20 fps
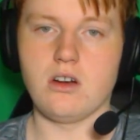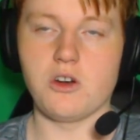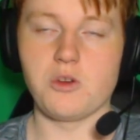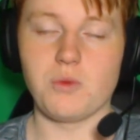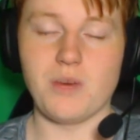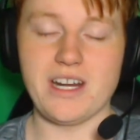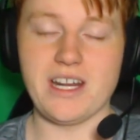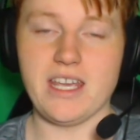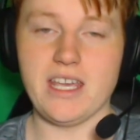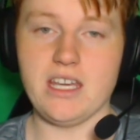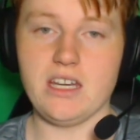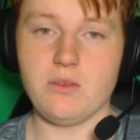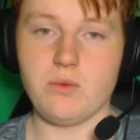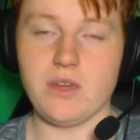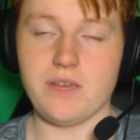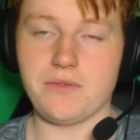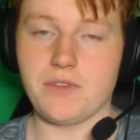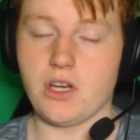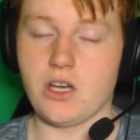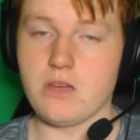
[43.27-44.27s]
On one hand,
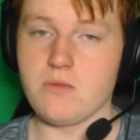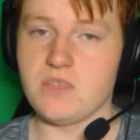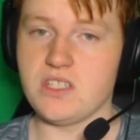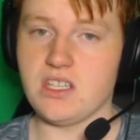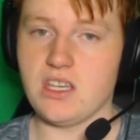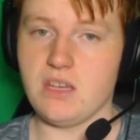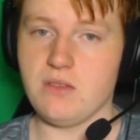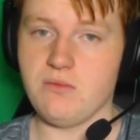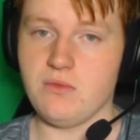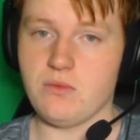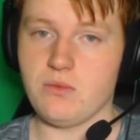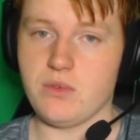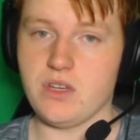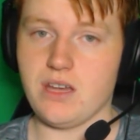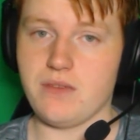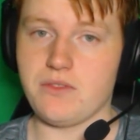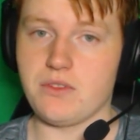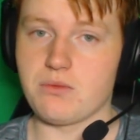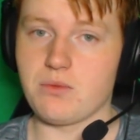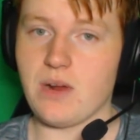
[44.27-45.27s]
we have the home team.
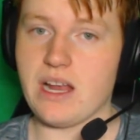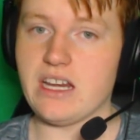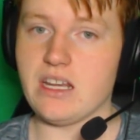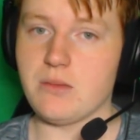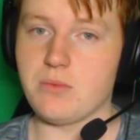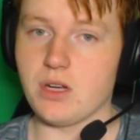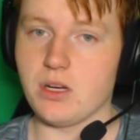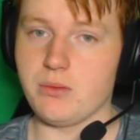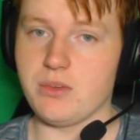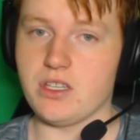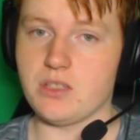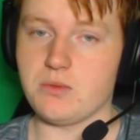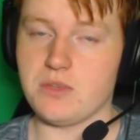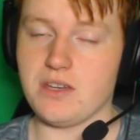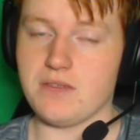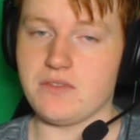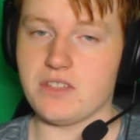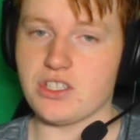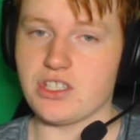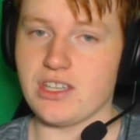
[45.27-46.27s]
We have the reigning premiers.
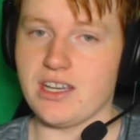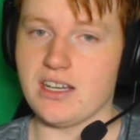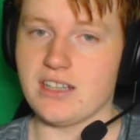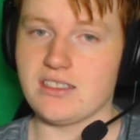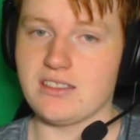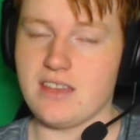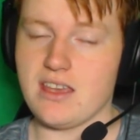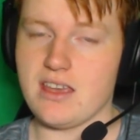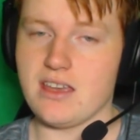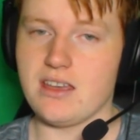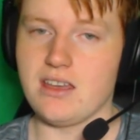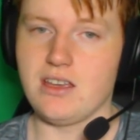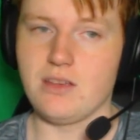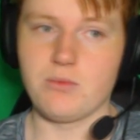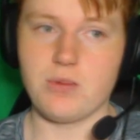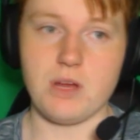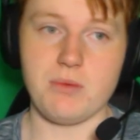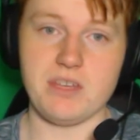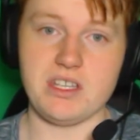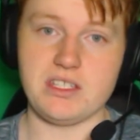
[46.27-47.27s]
We have the Sharks there.
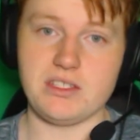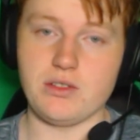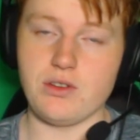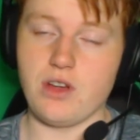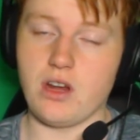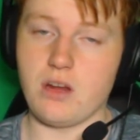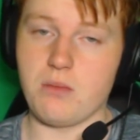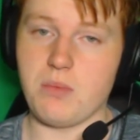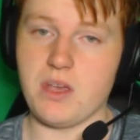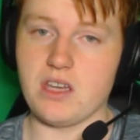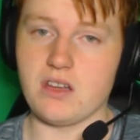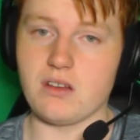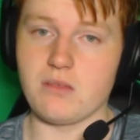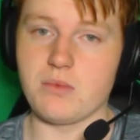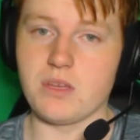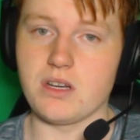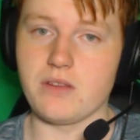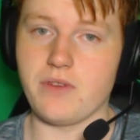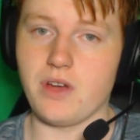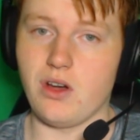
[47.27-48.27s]
Probably still going to be on
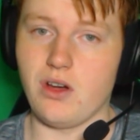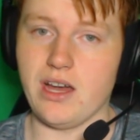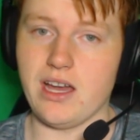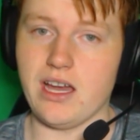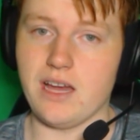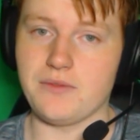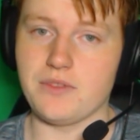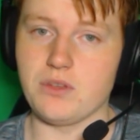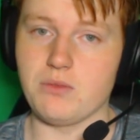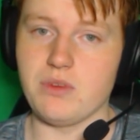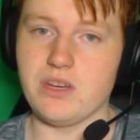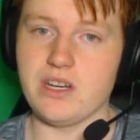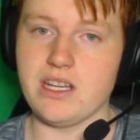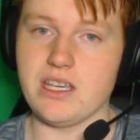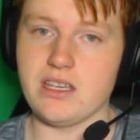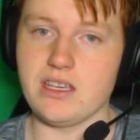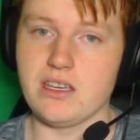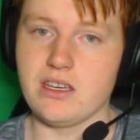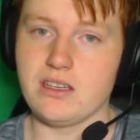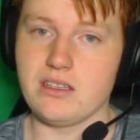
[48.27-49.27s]
a bit of a high after
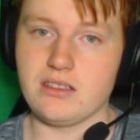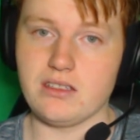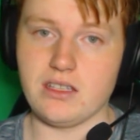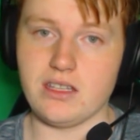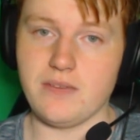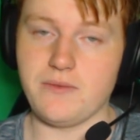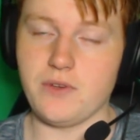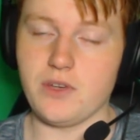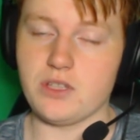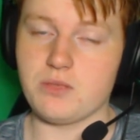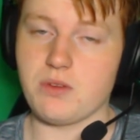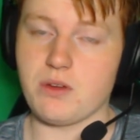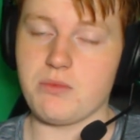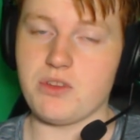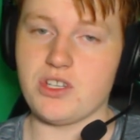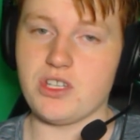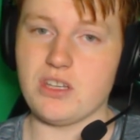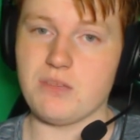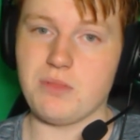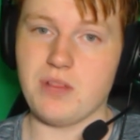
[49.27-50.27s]
winning their first
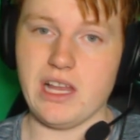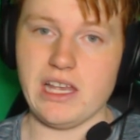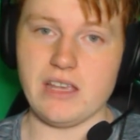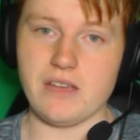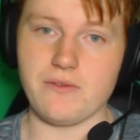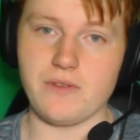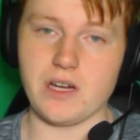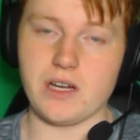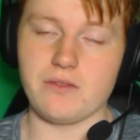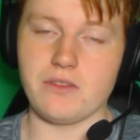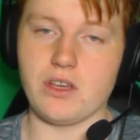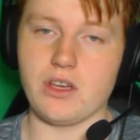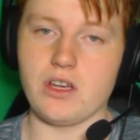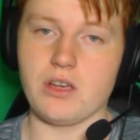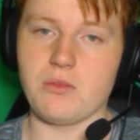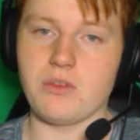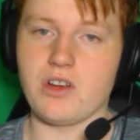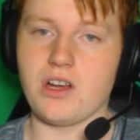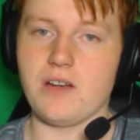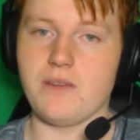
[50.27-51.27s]
premiership, playing in front of the
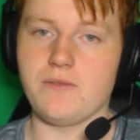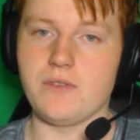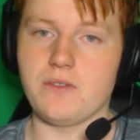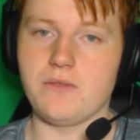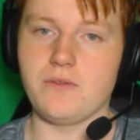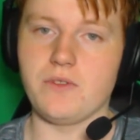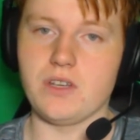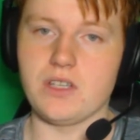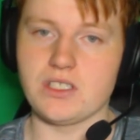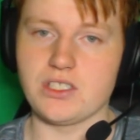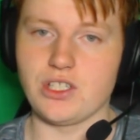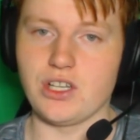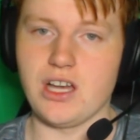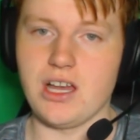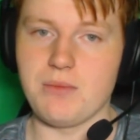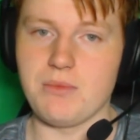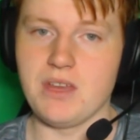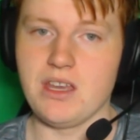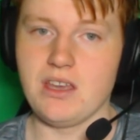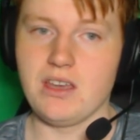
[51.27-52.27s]
home crowd for the first
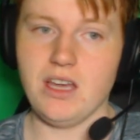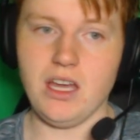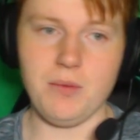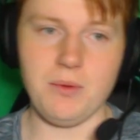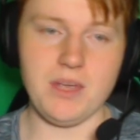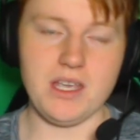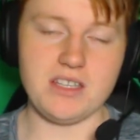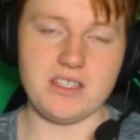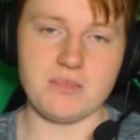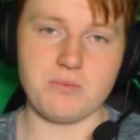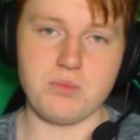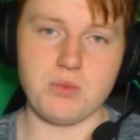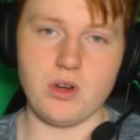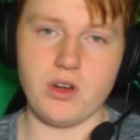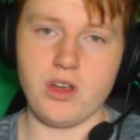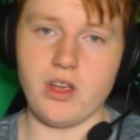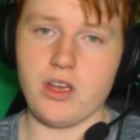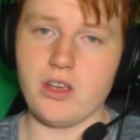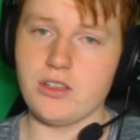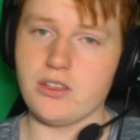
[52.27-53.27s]
time. Up against the
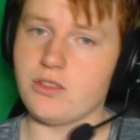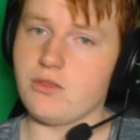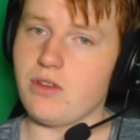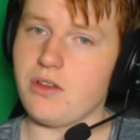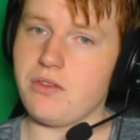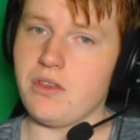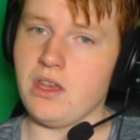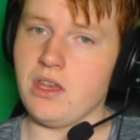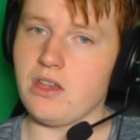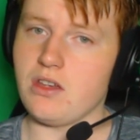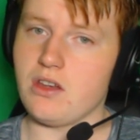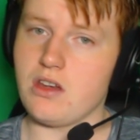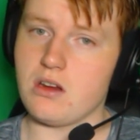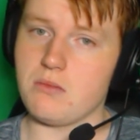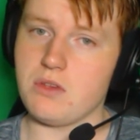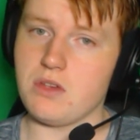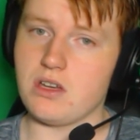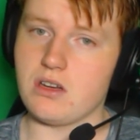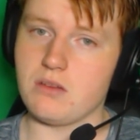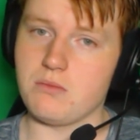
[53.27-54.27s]
Broncos, who I think are going
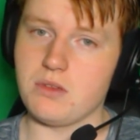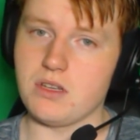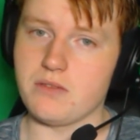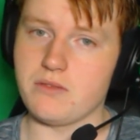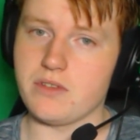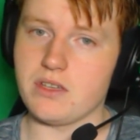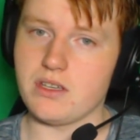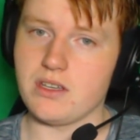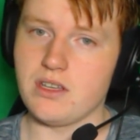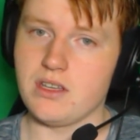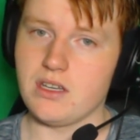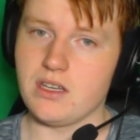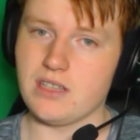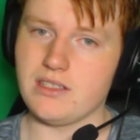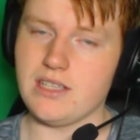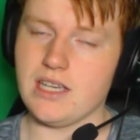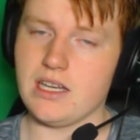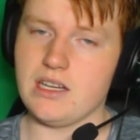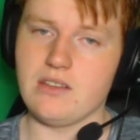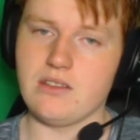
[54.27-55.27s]
to be on a bit of a
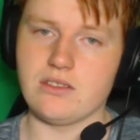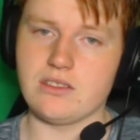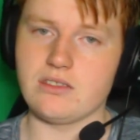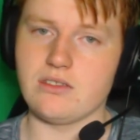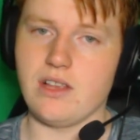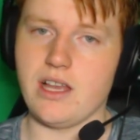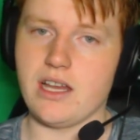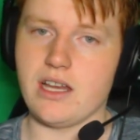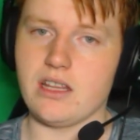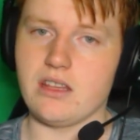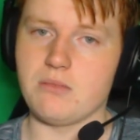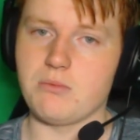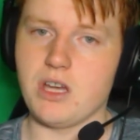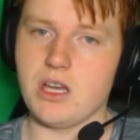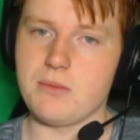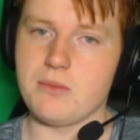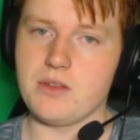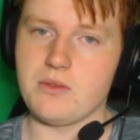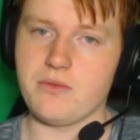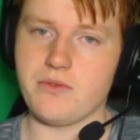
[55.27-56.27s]
downhill slide at the
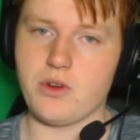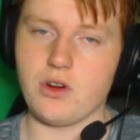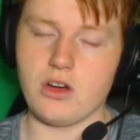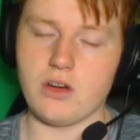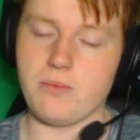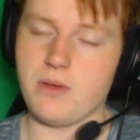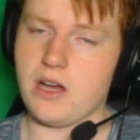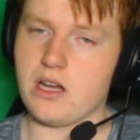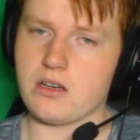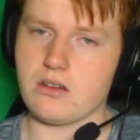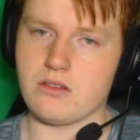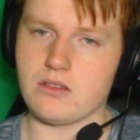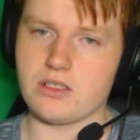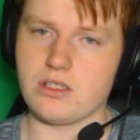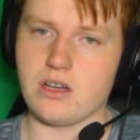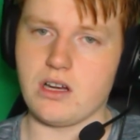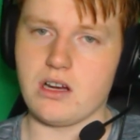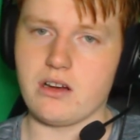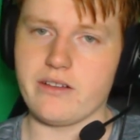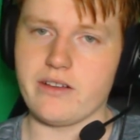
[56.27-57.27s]
moment, with Corey Parker
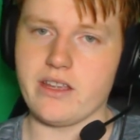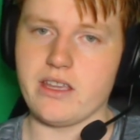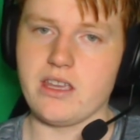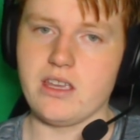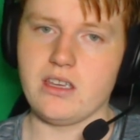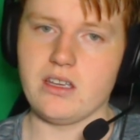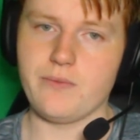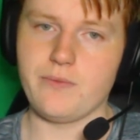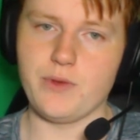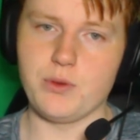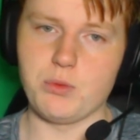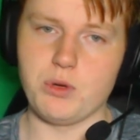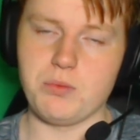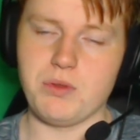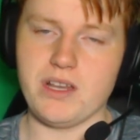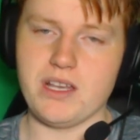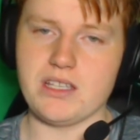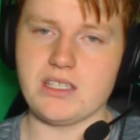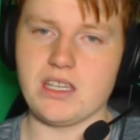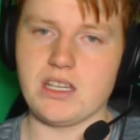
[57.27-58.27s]
retiring, few more
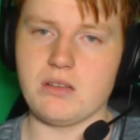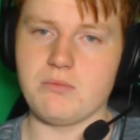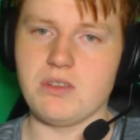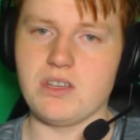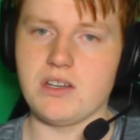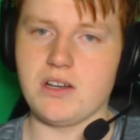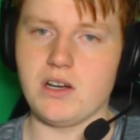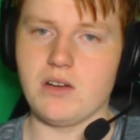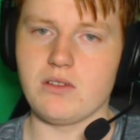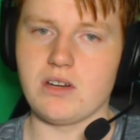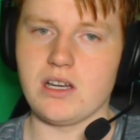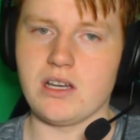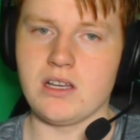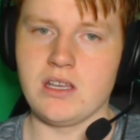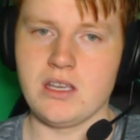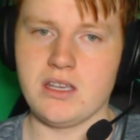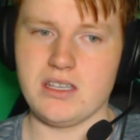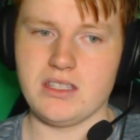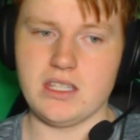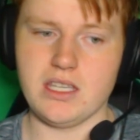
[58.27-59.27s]
players getting a bit older,
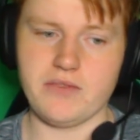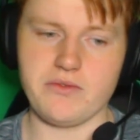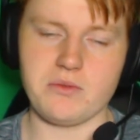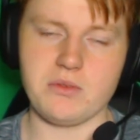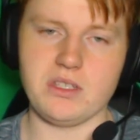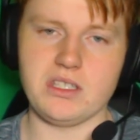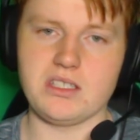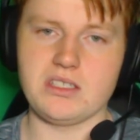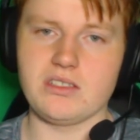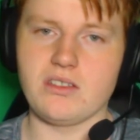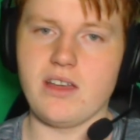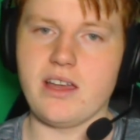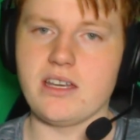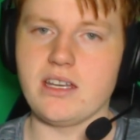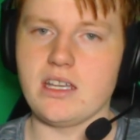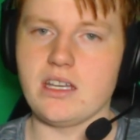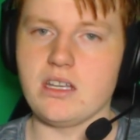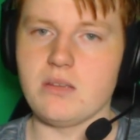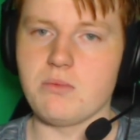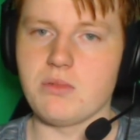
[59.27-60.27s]
and they haven't really
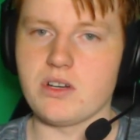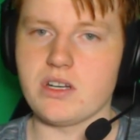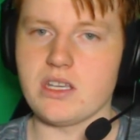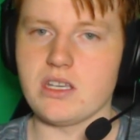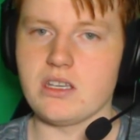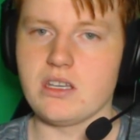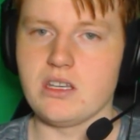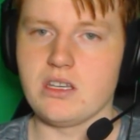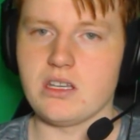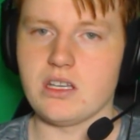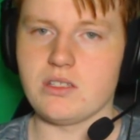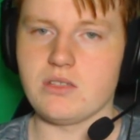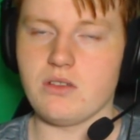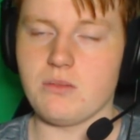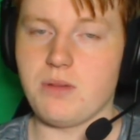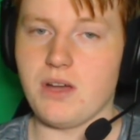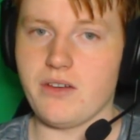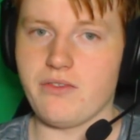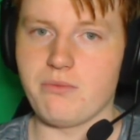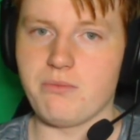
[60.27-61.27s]
signed anybody as
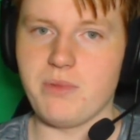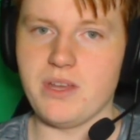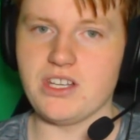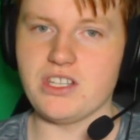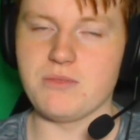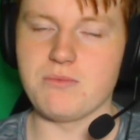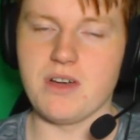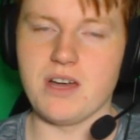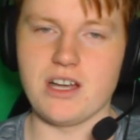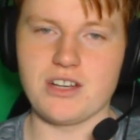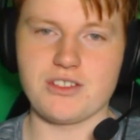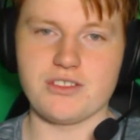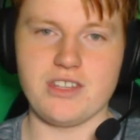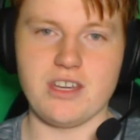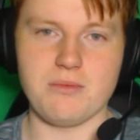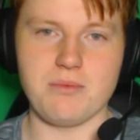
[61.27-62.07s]
well, apart from Benji Marshall.